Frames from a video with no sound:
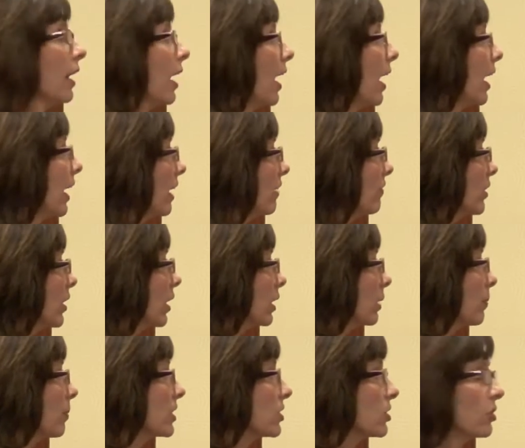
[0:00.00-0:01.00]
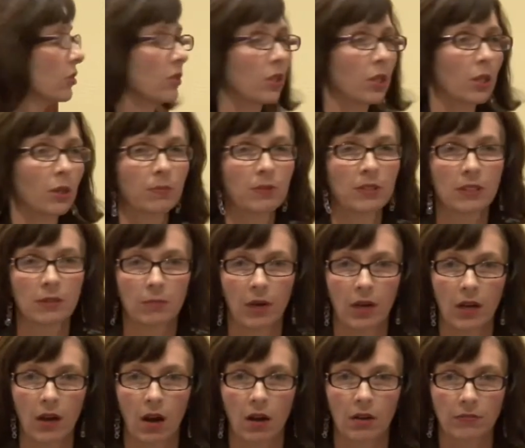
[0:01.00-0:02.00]
I have an occupational therapist in
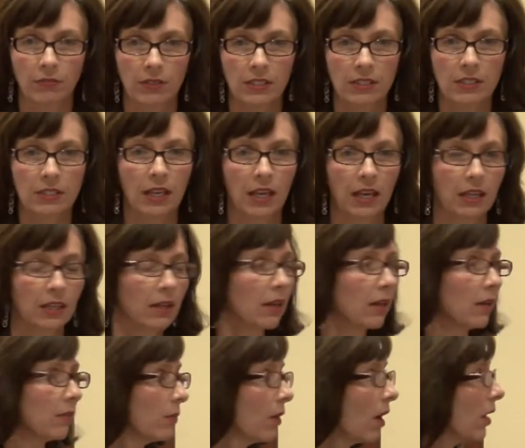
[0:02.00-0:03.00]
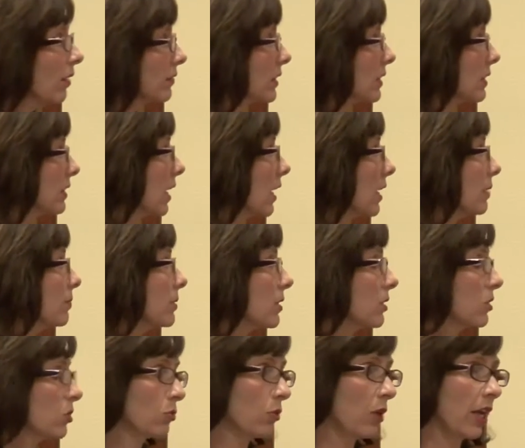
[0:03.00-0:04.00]
my office, and oftentimes
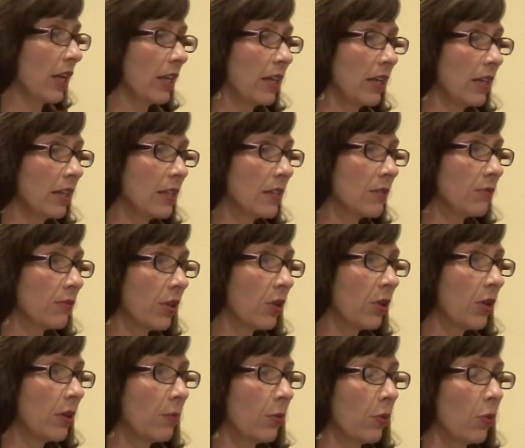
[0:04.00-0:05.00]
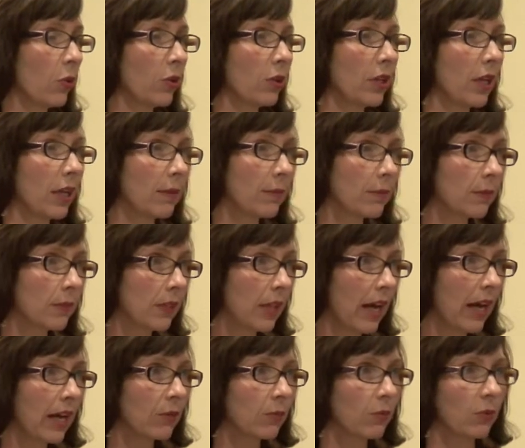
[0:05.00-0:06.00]
the training is very important, and I'm
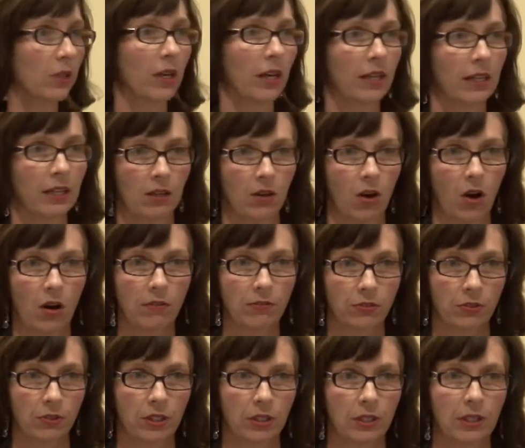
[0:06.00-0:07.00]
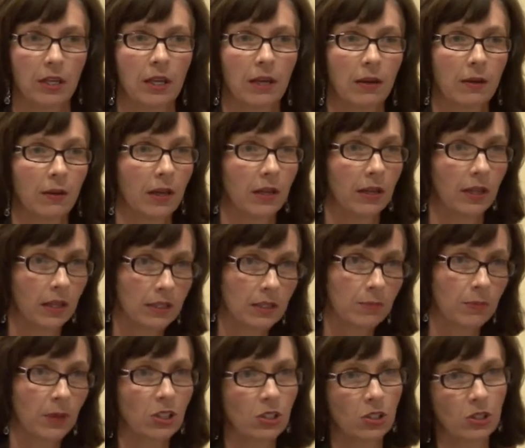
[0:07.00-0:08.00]
glad when I can offer it, and
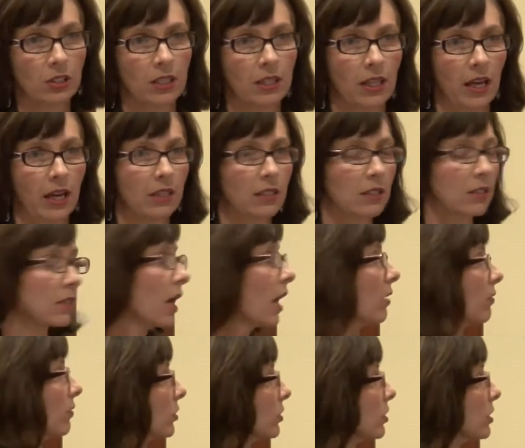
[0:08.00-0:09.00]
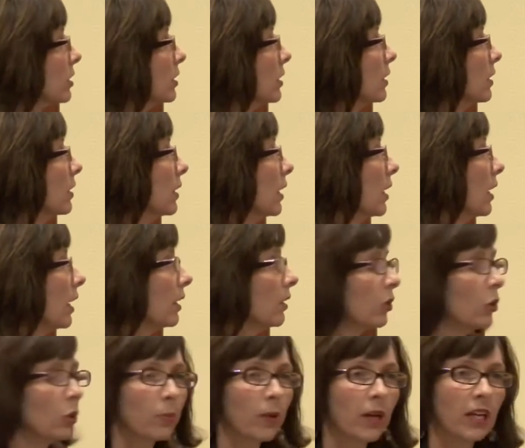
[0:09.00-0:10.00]
especially that it's covered.
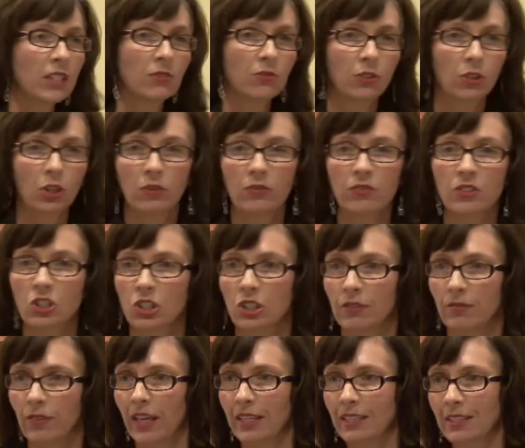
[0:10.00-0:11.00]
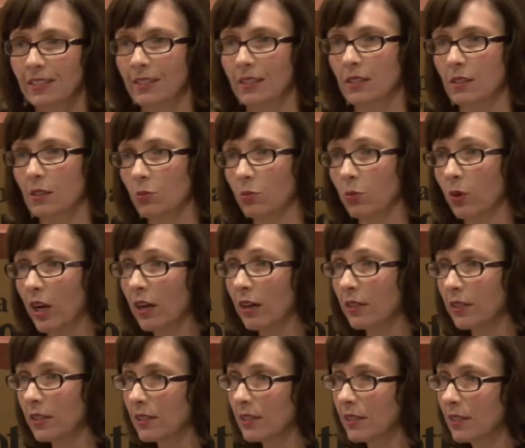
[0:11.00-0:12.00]
Who pays for low vision devices?
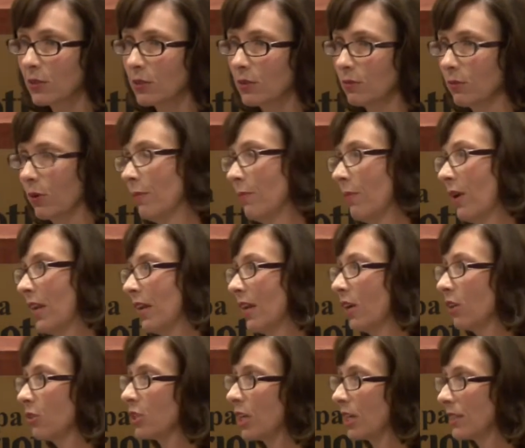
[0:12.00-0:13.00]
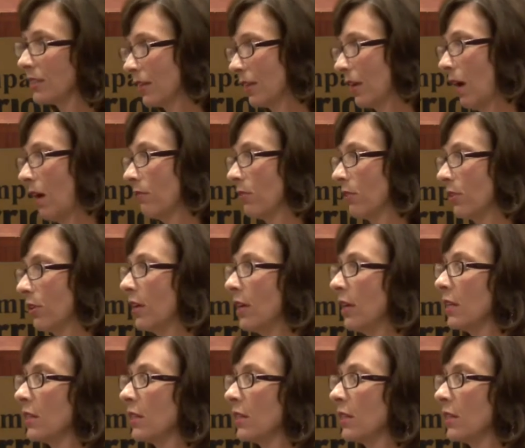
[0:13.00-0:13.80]
Well, this is what Medicare doesn't cover.